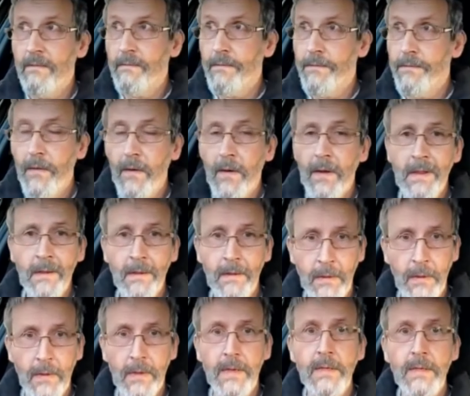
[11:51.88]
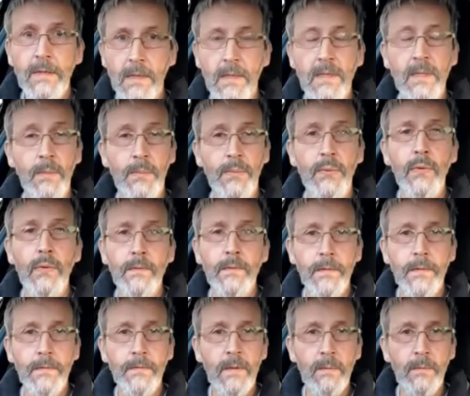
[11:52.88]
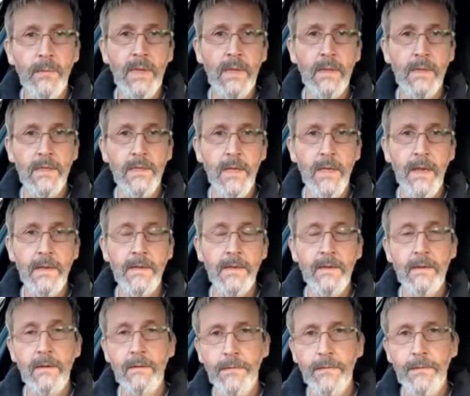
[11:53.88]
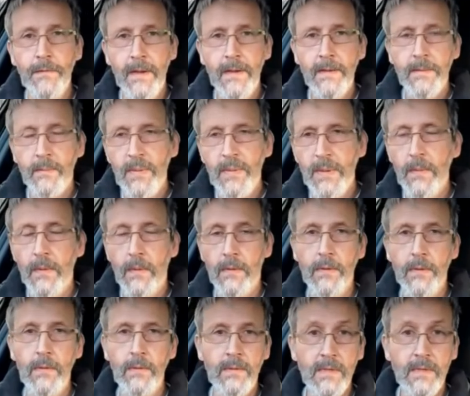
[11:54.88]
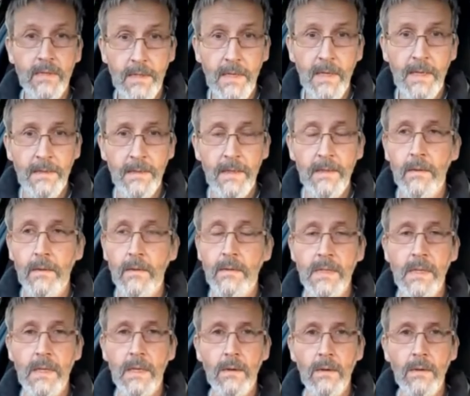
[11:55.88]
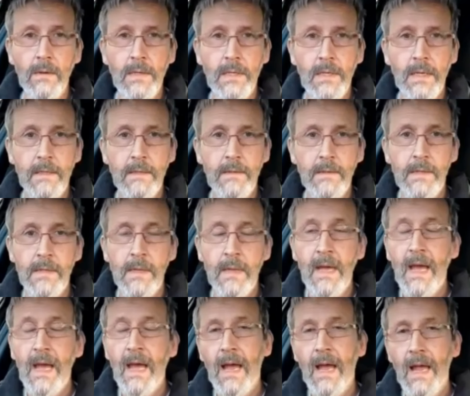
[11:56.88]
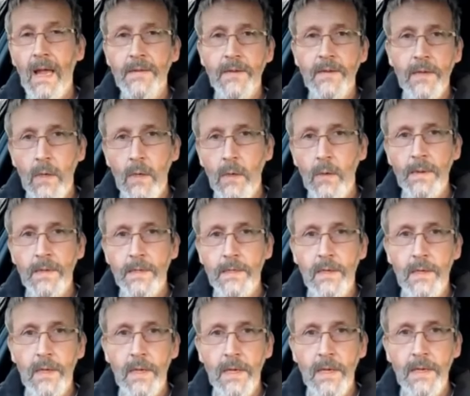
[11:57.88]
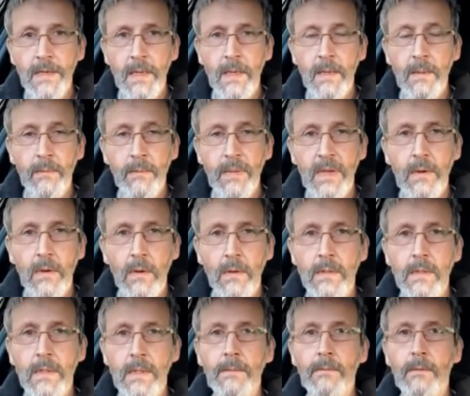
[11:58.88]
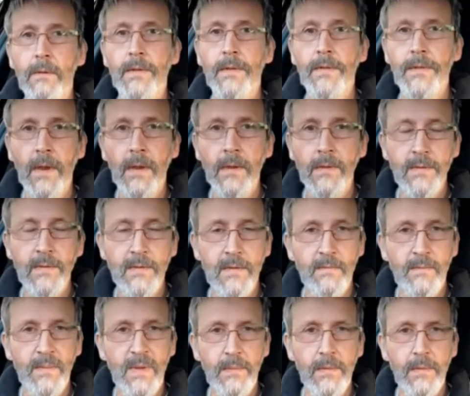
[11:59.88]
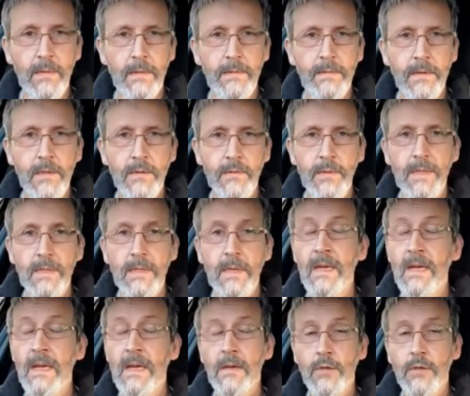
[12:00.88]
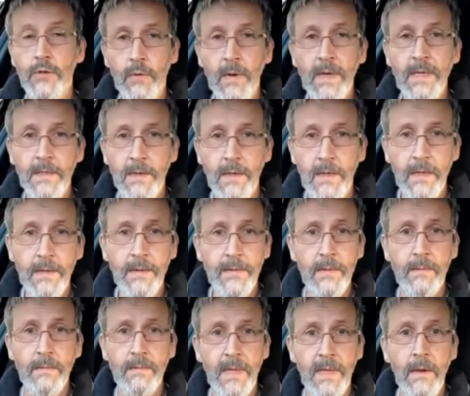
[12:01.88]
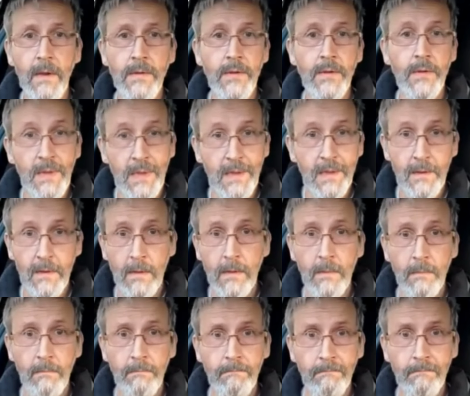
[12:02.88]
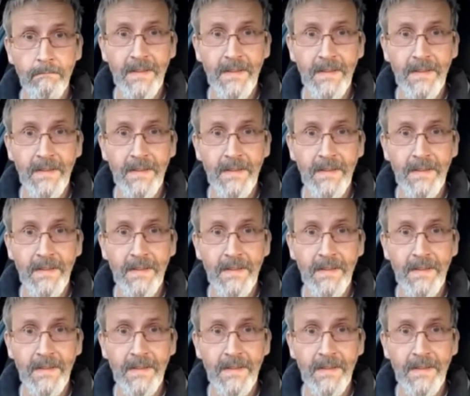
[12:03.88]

violently disapproved of it being signed, and in fact the people who signed it, those negotiators, had to go into hiding because there were thousands of people on the streets trying to hunt them down to kill them.